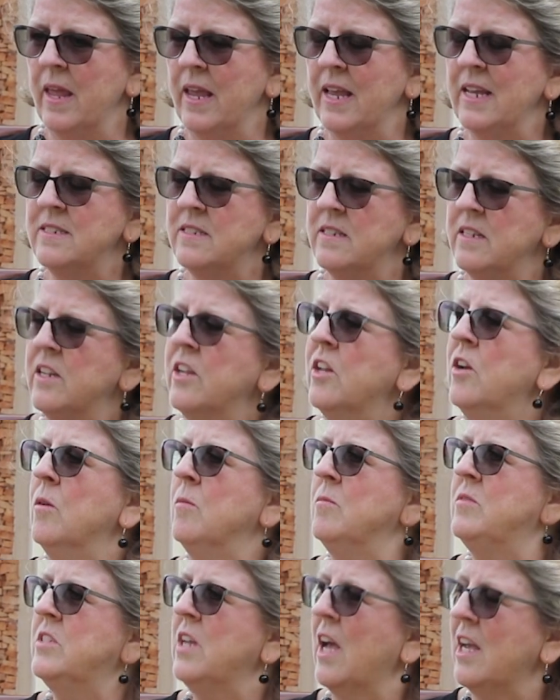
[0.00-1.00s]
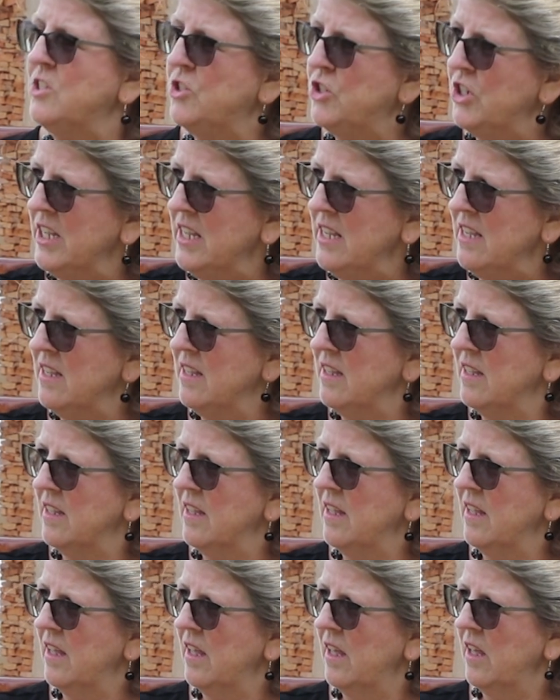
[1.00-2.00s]
it, you know, touching,
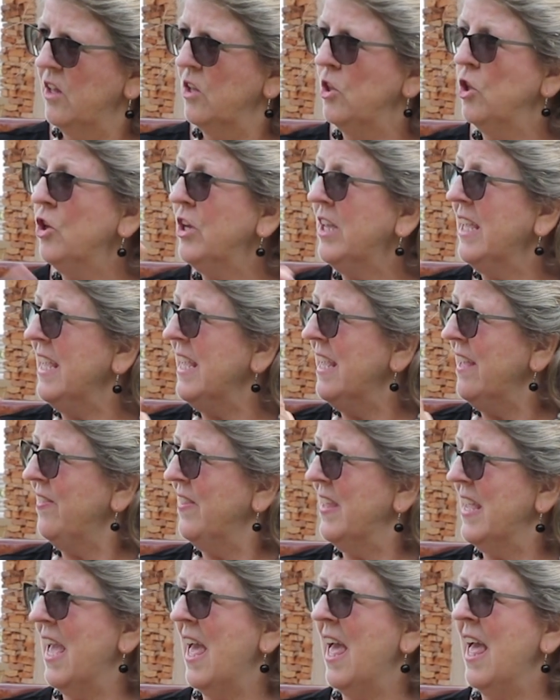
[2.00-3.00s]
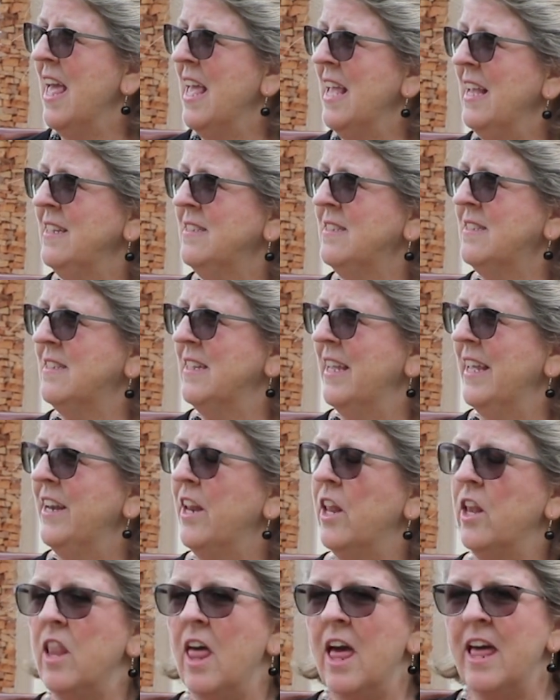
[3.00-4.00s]
looking in the eyes, and
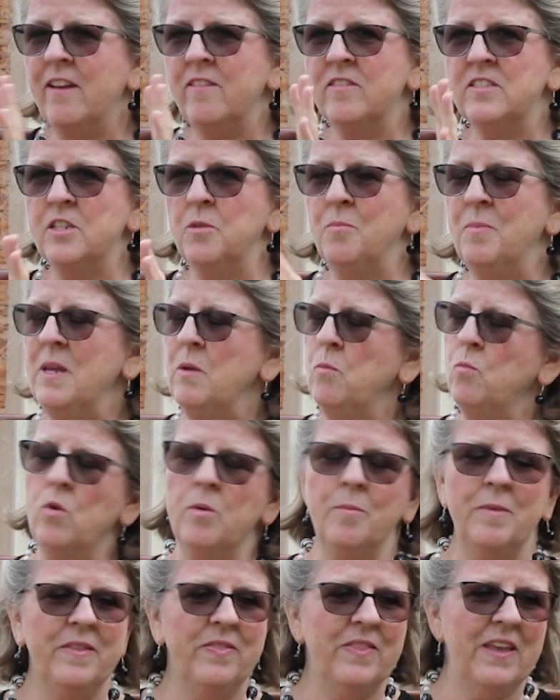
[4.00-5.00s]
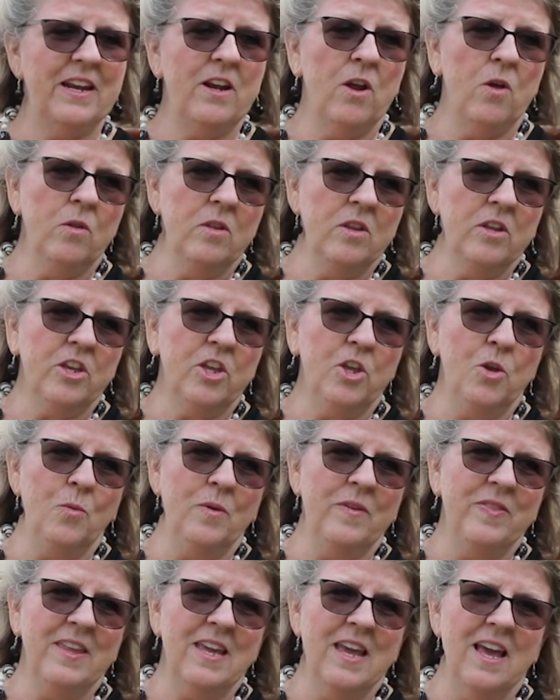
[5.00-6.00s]
a lot of Sabine women, they don't look you
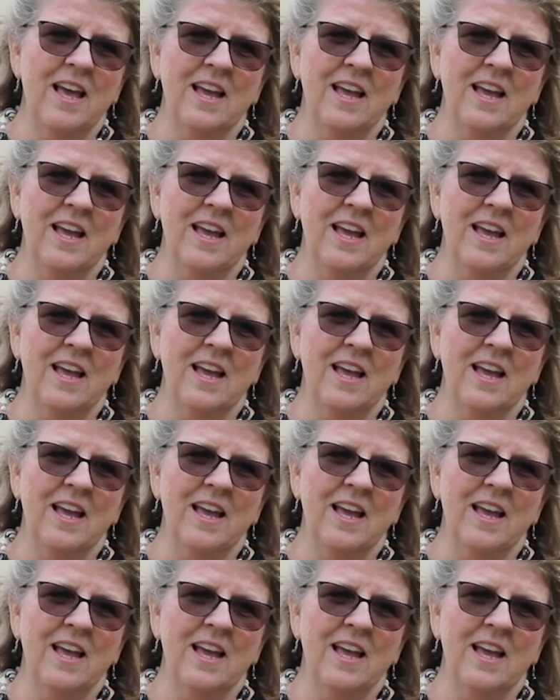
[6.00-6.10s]
in the